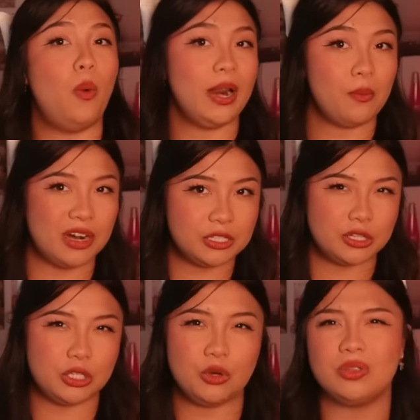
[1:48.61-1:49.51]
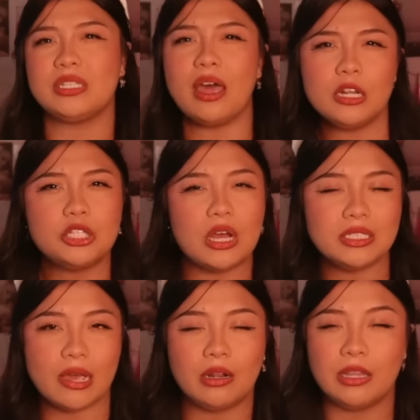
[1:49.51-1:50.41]
what I wanted to do was kind of jot
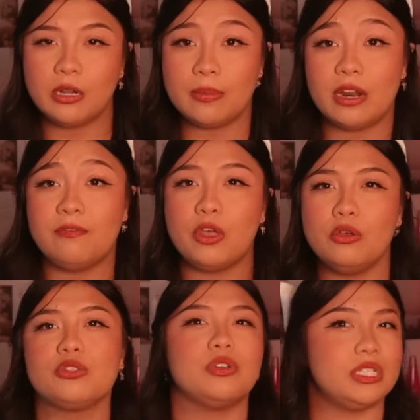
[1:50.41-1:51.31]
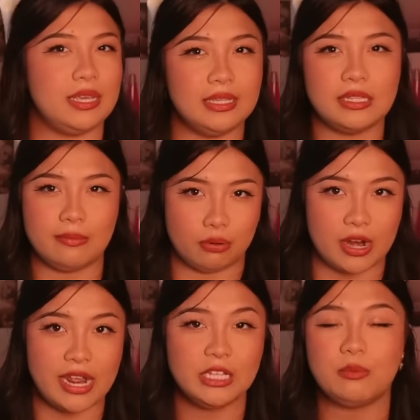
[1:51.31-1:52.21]
down a little bit of those critiques and
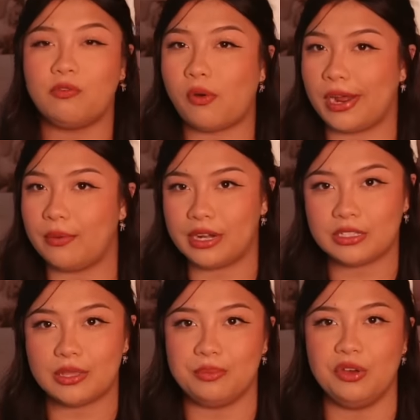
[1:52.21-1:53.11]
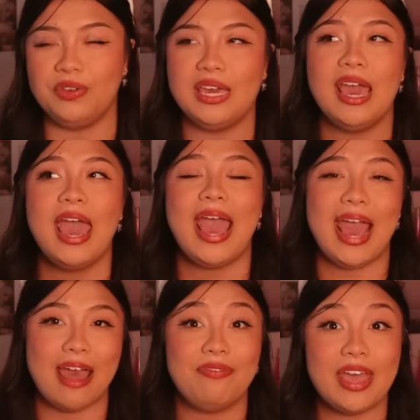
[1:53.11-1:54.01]
praise before I went into the movie,
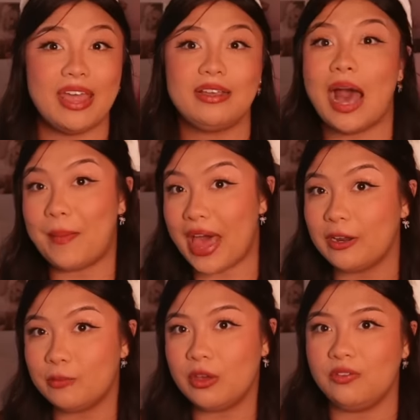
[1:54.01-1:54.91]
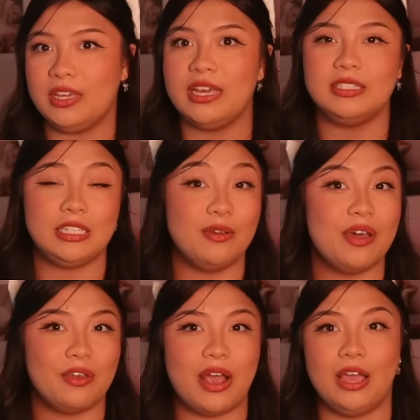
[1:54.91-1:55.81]
and then come out of the movie and see
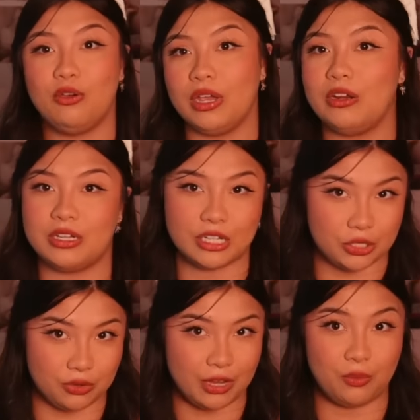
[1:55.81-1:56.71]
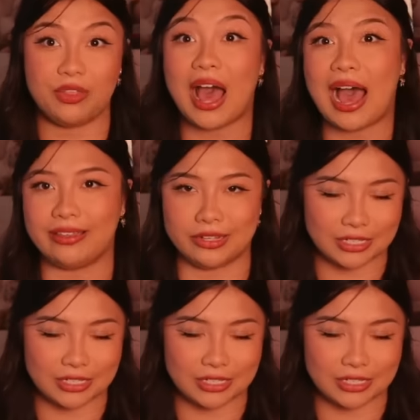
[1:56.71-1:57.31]
whether I agreed or disagreed with either